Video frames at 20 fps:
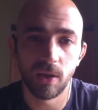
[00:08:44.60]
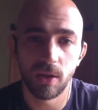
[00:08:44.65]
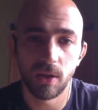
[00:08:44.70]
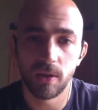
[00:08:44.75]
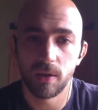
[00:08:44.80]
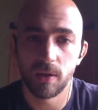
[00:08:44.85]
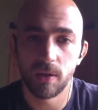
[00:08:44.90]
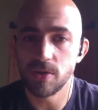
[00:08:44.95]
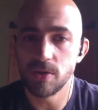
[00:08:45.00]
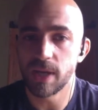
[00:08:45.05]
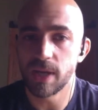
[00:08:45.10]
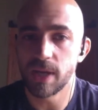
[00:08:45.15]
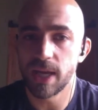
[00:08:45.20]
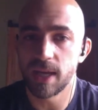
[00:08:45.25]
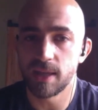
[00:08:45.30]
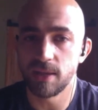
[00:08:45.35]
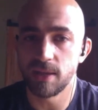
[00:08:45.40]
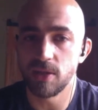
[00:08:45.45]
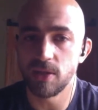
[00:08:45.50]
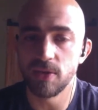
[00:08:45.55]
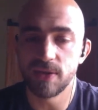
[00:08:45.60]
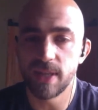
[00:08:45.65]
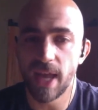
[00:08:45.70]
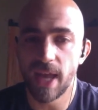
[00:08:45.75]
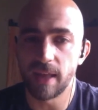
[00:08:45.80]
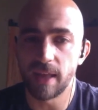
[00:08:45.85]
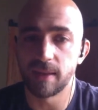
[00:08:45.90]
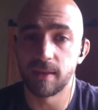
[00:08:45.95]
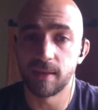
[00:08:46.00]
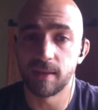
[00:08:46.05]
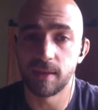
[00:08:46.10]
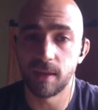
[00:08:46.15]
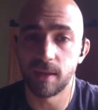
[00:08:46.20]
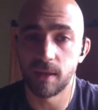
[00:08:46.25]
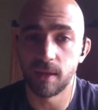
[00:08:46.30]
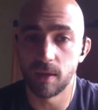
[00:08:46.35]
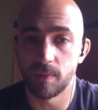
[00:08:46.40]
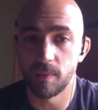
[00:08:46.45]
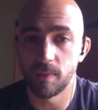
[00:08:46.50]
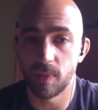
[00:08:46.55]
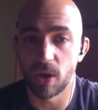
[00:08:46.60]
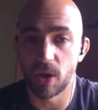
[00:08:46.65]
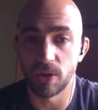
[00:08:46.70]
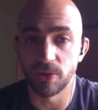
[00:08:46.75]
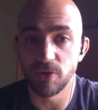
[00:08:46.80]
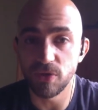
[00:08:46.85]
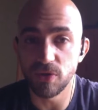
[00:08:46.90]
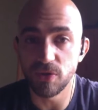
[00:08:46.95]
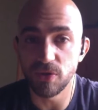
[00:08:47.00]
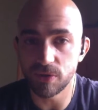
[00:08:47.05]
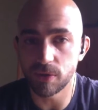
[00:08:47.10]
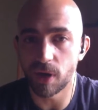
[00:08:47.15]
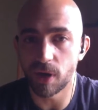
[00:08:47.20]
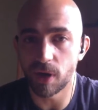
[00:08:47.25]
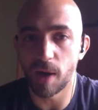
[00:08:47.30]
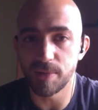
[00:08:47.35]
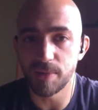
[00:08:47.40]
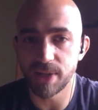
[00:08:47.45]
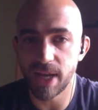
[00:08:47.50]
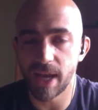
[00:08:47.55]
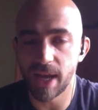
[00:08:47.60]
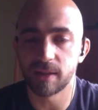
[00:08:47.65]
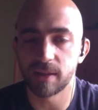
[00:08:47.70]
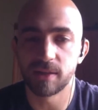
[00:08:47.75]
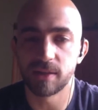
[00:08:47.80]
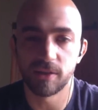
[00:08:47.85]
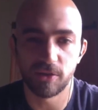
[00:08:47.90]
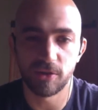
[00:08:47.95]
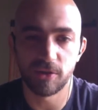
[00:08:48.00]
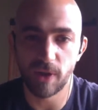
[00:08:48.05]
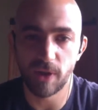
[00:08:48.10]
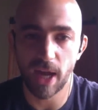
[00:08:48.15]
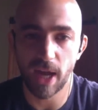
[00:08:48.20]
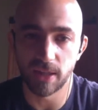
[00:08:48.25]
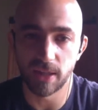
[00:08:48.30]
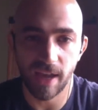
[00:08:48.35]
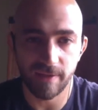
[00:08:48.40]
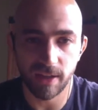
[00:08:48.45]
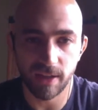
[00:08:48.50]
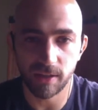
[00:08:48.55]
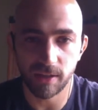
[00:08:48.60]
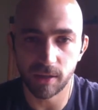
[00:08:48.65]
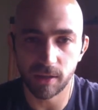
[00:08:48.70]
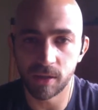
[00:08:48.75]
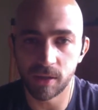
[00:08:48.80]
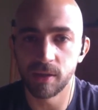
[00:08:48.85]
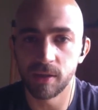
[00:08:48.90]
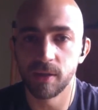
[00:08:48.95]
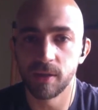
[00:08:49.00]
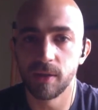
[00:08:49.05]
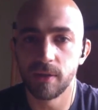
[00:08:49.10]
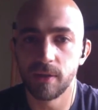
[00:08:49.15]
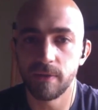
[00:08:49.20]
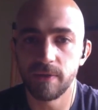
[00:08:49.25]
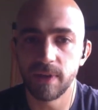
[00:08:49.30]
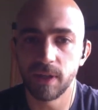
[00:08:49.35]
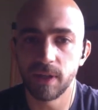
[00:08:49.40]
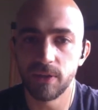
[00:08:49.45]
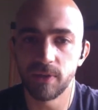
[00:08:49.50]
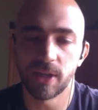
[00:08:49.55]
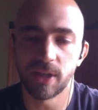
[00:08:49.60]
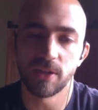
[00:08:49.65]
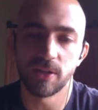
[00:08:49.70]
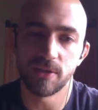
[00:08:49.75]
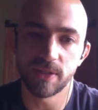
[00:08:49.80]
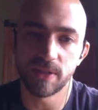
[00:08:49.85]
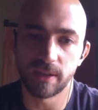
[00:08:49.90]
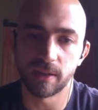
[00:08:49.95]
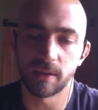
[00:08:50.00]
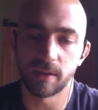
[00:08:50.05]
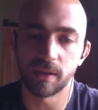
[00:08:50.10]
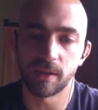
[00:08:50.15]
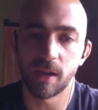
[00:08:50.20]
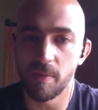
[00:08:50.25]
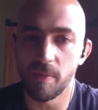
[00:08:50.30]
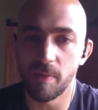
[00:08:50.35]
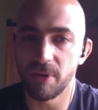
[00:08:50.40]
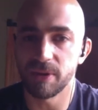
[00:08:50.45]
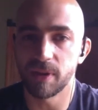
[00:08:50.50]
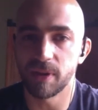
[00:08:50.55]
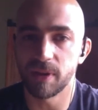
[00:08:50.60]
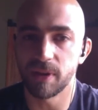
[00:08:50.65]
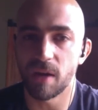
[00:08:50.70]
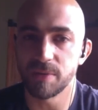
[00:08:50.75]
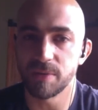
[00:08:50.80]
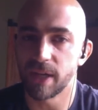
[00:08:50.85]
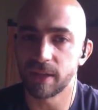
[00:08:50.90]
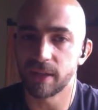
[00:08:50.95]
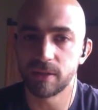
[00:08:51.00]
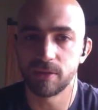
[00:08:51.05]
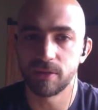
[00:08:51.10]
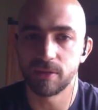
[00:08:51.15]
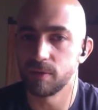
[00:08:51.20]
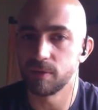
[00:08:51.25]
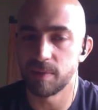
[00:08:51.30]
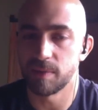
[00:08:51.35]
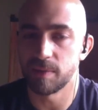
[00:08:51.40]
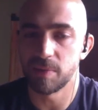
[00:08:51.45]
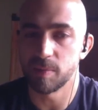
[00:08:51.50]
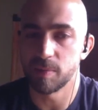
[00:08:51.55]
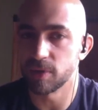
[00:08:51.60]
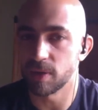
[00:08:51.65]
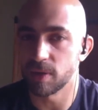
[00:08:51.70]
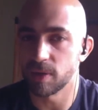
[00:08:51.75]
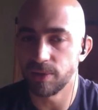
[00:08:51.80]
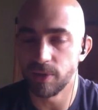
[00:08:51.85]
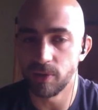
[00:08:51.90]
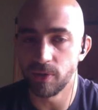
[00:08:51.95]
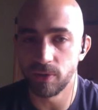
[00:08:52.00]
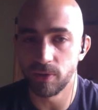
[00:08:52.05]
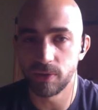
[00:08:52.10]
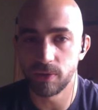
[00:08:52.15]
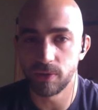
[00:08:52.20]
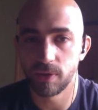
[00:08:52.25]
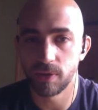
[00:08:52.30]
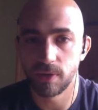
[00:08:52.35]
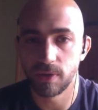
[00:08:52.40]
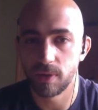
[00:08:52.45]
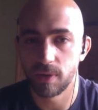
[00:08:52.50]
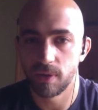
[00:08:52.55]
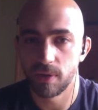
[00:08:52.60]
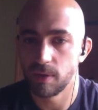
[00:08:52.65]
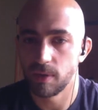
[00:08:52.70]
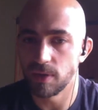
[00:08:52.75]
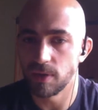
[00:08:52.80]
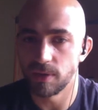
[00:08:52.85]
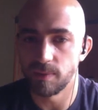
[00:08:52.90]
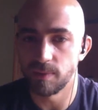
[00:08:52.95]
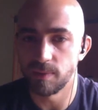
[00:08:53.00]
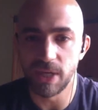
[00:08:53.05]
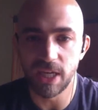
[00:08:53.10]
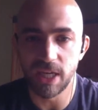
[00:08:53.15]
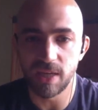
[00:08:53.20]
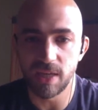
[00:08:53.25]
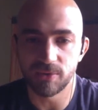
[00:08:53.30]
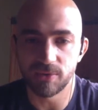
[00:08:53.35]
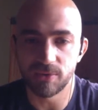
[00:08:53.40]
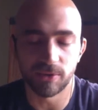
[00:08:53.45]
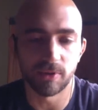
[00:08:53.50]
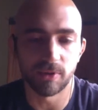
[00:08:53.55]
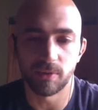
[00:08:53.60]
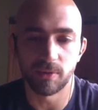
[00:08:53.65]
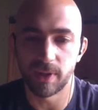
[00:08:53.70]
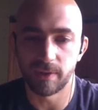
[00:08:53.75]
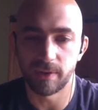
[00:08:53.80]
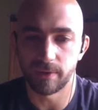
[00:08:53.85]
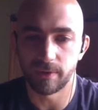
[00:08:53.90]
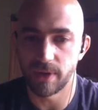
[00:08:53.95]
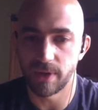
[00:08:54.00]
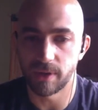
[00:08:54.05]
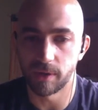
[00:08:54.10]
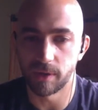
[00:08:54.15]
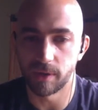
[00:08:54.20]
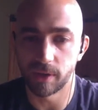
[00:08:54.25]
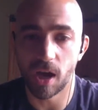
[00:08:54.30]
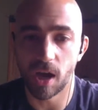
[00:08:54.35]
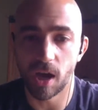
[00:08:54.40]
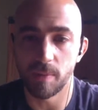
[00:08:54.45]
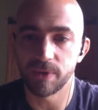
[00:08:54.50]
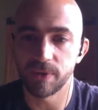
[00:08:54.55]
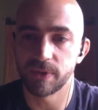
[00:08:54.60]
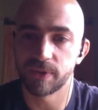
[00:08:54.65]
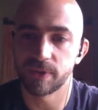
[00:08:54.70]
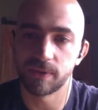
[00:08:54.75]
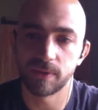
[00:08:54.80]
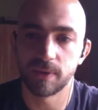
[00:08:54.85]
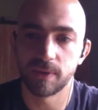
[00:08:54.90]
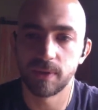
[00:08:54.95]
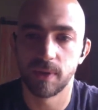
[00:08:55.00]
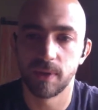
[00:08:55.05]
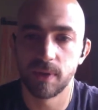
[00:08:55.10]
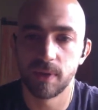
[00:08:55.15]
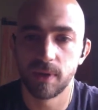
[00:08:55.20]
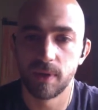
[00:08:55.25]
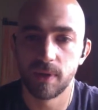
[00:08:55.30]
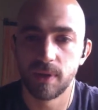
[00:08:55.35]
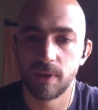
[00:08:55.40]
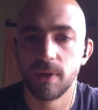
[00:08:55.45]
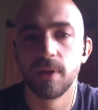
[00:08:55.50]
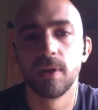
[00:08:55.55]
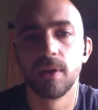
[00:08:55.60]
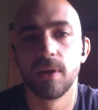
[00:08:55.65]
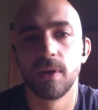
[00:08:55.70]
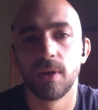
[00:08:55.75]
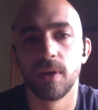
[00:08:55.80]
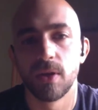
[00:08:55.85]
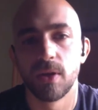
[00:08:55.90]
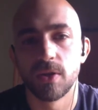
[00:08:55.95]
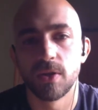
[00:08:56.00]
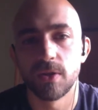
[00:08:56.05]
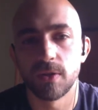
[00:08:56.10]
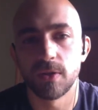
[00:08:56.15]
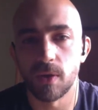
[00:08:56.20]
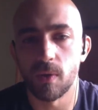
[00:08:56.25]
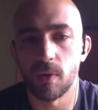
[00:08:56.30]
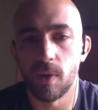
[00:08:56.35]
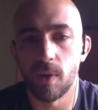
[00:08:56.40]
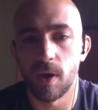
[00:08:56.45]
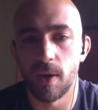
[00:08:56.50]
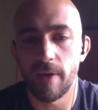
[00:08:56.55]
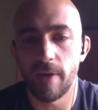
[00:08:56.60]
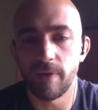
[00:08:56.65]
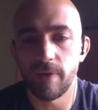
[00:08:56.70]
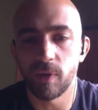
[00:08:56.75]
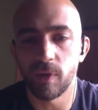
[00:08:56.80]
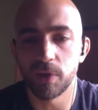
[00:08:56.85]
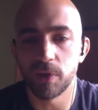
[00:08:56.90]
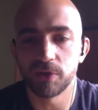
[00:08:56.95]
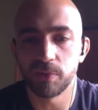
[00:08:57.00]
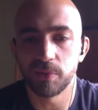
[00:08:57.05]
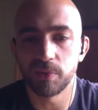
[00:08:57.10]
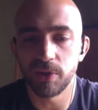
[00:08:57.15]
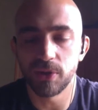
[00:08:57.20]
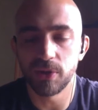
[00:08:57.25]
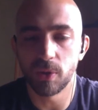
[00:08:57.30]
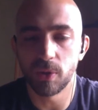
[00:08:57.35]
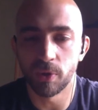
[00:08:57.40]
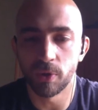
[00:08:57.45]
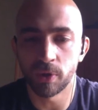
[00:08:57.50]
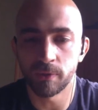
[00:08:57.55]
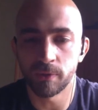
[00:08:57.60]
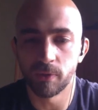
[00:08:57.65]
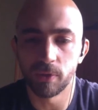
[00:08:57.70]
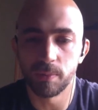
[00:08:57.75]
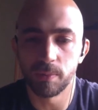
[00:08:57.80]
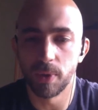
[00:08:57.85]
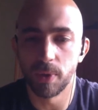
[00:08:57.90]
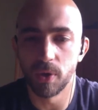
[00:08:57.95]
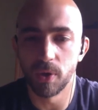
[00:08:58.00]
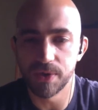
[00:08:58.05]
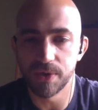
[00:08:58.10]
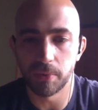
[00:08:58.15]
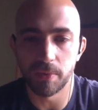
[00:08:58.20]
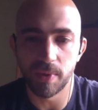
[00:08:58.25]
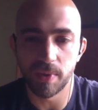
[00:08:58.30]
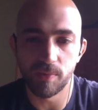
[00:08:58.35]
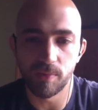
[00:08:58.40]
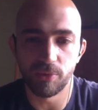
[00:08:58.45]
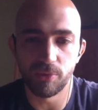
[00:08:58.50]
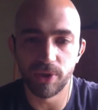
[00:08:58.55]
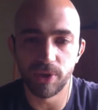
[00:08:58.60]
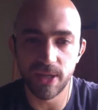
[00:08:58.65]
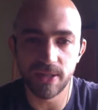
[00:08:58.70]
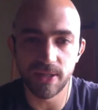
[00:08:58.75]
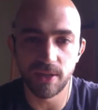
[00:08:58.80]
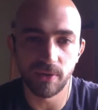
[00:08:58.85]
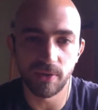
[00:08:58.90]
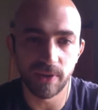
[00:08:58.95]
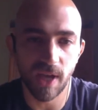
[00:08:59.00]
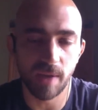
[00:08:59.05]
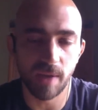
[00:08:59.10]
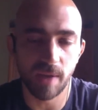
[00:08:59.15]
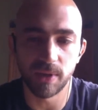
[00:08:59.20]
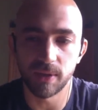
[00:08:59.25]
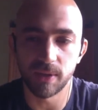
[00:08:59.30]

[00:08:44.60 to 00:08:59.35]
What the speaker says: you can use that on the user object to add an avatar field. You can use that on the comment object to let people upload, memes or whatever in your comments. So I think once we do the work for posts, it will be pretty easy to adapt it.